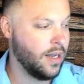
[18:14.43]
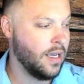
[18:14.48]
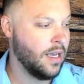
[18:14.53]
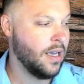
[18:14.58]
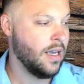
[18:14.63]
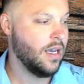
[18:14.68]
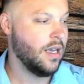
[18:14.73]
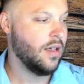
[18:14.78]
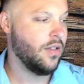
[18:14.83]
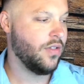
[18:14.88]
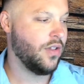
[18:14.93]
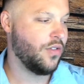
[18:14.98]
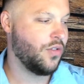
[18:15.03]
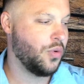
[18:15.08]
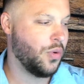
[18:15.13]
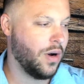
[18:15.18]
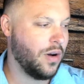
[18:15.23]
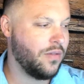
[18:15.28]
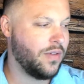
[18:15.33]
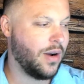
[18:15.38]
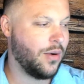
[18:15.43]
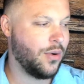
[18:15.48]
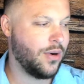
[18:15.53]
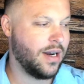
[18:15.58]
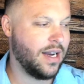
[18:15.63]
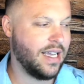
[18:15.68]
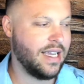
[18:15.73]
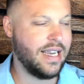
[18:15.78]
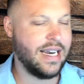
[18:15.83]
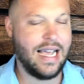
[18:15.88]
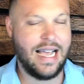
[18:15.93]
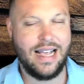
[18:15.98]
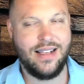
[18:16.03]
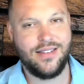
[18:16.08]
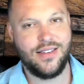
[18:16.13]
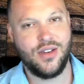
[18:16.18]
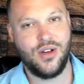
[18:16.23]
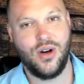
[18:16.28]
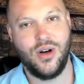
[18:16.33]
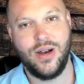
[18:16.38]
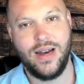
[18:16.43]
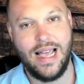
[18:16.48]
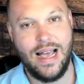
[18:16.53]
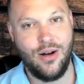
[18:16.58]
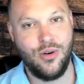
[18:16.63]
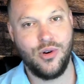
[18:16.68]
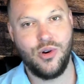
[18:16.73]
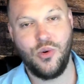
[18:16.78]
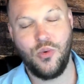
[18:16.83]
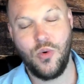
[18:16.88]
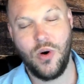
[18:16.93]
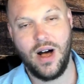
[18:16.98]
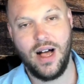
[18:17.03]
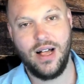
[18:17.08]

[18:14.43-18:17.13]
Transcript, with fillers: The 12 hour night hasn't gone out in a while.